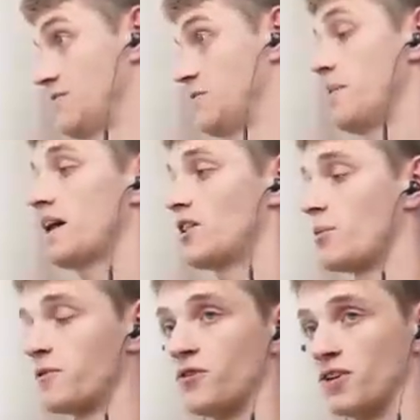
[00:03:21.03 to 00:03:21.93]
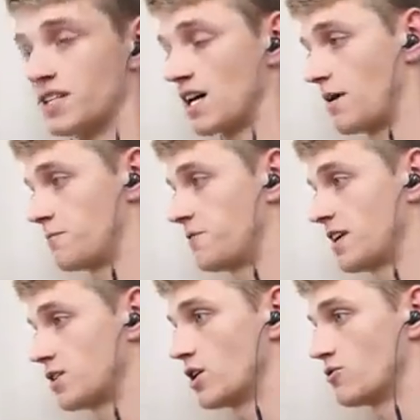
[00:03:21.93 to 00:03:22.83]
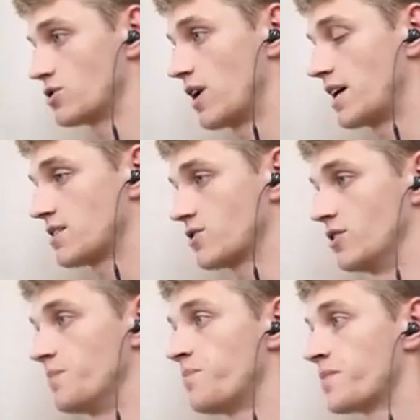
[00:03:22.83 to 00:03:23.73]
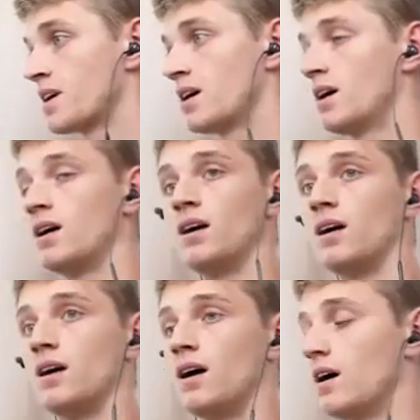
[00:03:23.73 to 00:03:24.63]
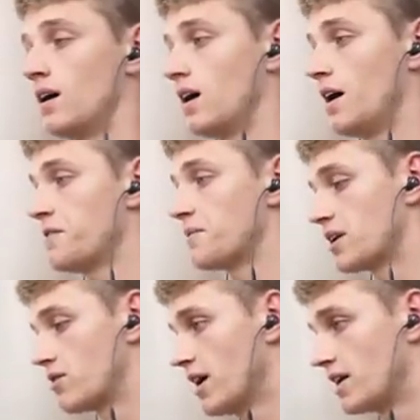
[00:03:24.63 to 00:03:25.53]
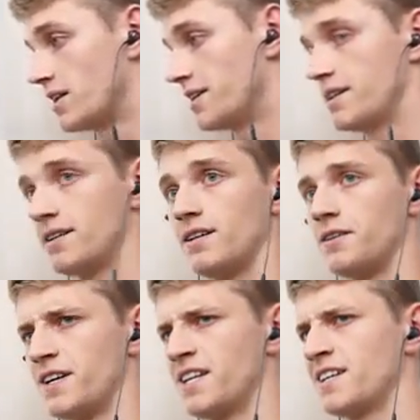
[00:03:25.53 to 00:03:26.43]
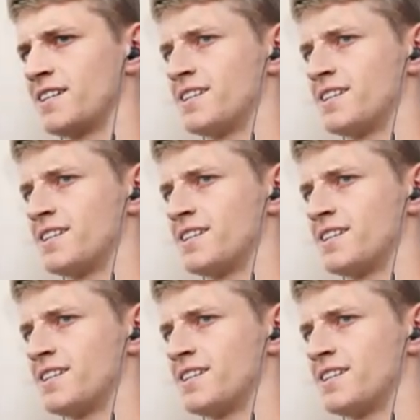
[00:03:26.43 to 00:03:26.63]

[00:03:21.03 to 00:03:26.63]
It made a lot before the time thing, though, so that's good. I think we did alright. You think?